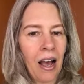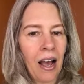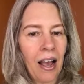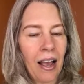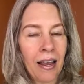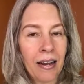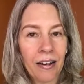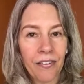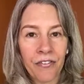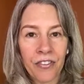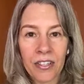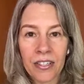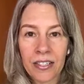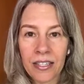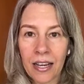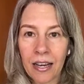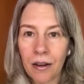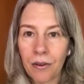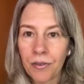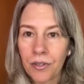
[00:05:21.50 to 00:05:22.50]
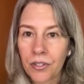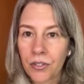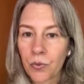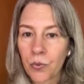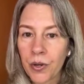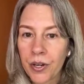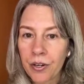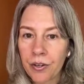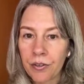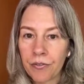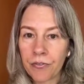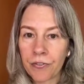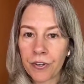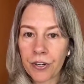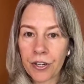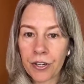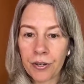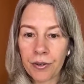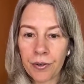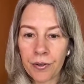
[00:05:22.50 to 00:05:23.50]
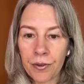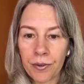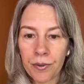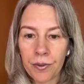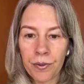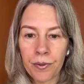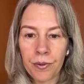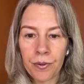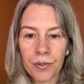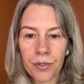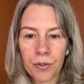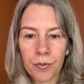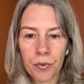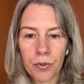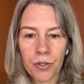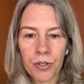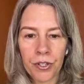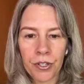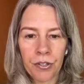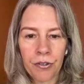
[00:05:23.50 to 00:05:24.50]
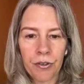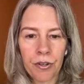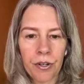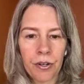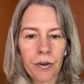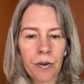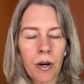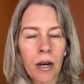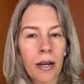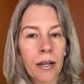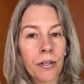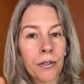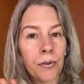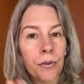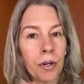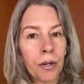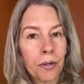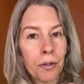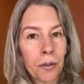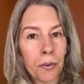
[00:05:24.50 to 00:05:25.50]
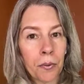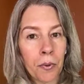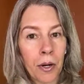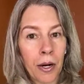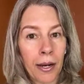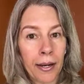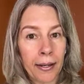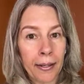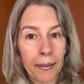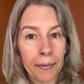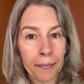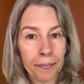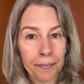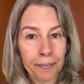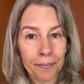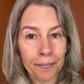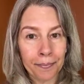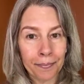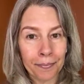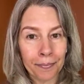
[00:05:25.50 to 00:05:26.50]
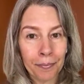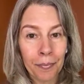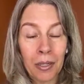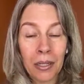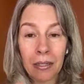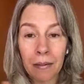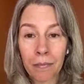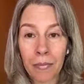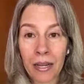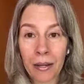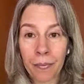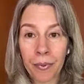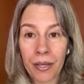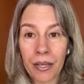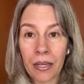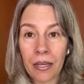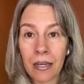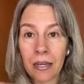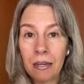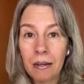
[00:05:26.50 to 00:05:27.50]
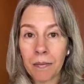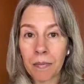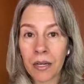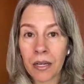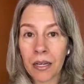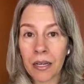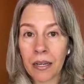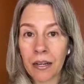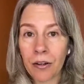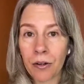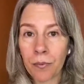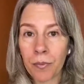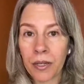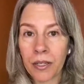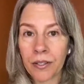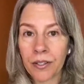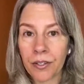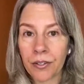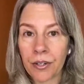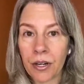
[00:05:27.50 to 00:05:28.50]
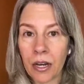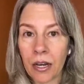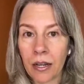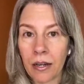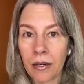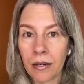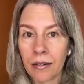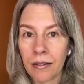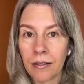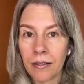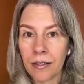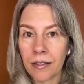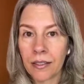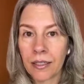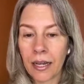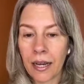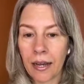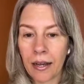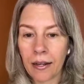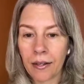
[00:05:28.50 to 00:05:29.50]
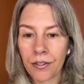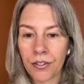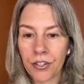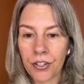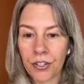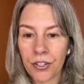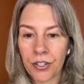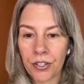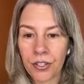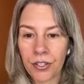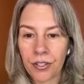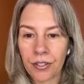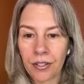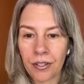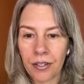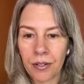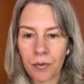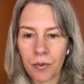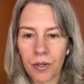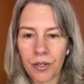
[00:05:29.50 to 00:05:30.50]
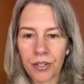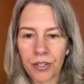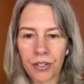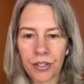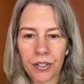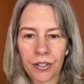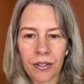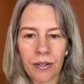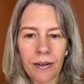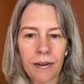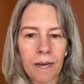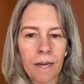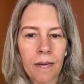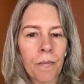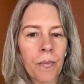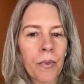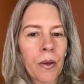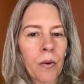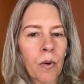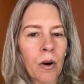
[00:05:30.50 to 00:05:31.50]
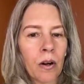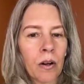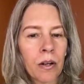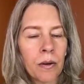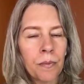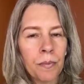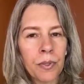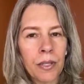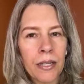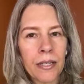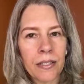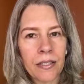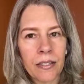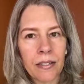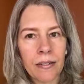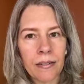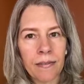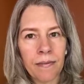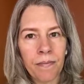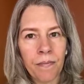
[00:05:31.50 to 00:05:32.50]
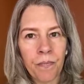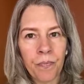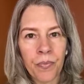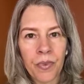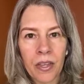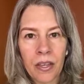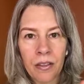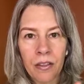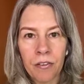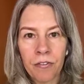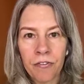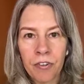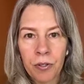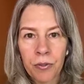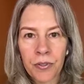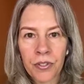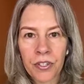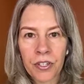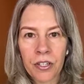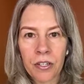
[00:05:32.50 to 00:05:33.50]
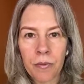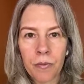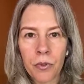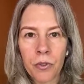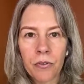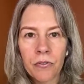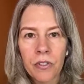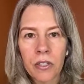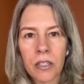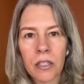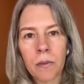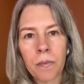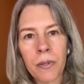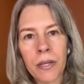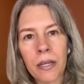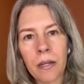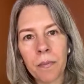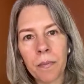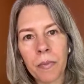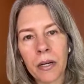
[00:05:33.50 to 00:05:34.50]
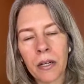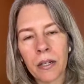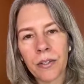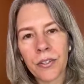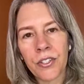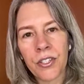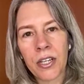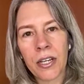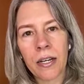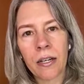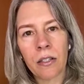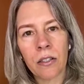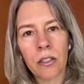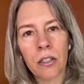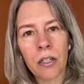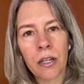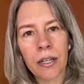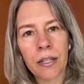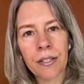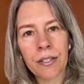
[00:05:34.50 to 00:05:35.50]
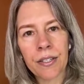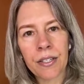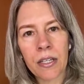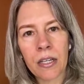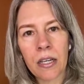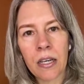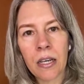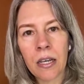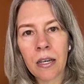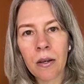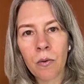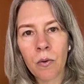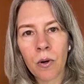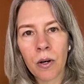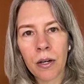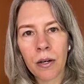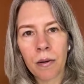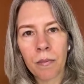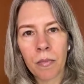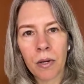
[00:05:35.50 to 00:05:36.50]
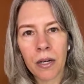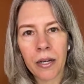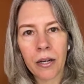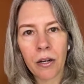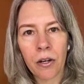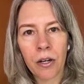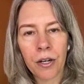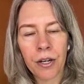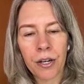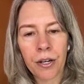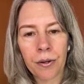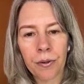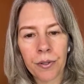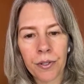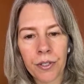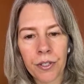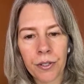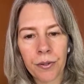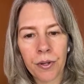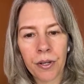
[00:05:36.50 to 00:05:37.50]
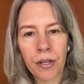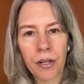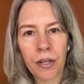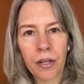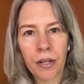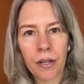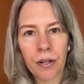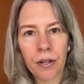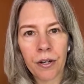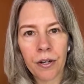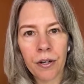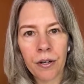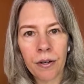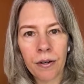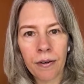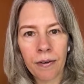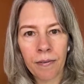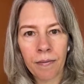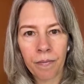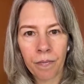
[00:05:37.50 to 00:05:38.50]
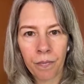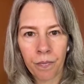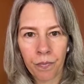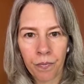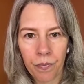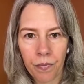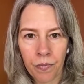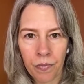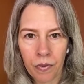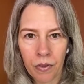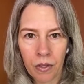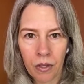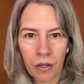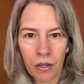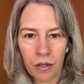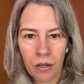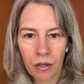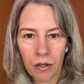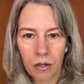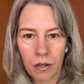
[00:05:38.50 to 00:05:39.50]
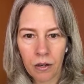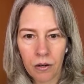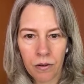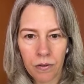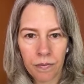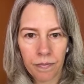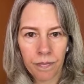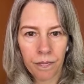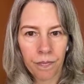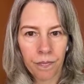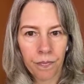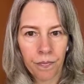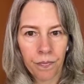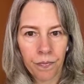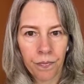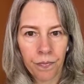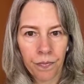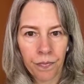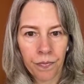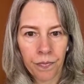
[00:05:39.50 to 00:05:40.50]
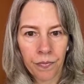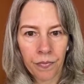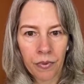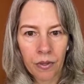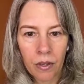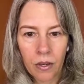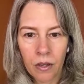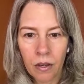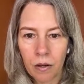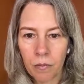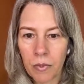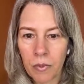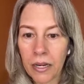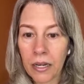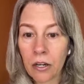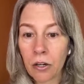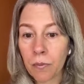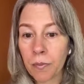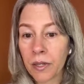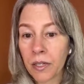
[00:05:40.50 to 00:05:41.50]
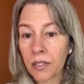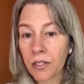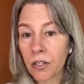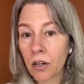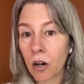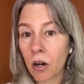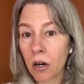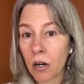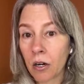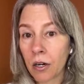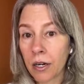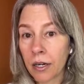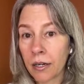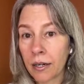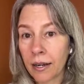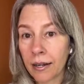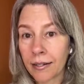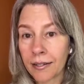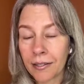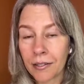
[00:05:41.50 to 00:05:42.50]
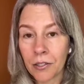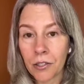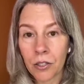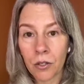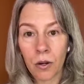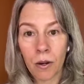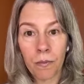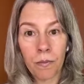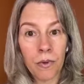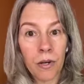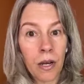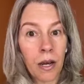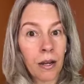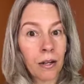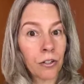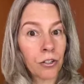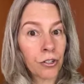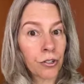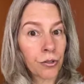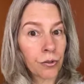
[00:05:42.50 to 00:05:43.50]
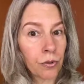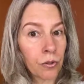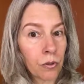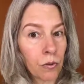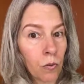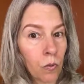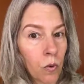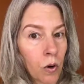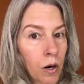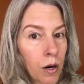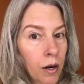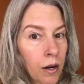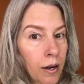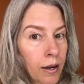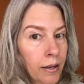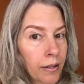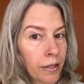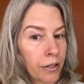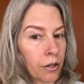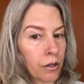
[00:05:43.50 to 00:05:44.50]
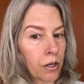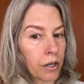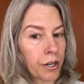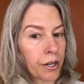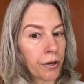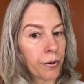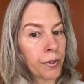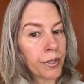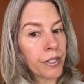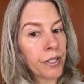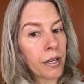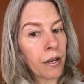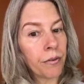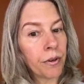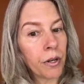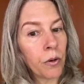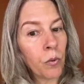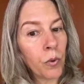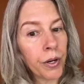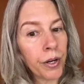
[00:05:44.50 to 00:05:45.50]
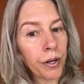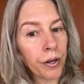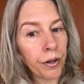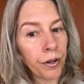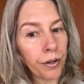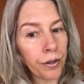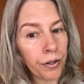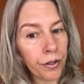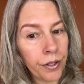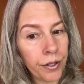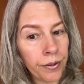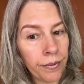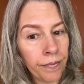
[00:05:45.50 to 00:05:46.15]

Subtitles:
And if the sound is weird for you, Support Studio, I do not know why. But maybe my earbuds are not attached. I wonder. Welcome, Pleasant. The phone's going to move a little bit, but I'll take a look and see what my audio is doing here. No, my earbuds are connected, so I'm not sure why the audio is sounding weird.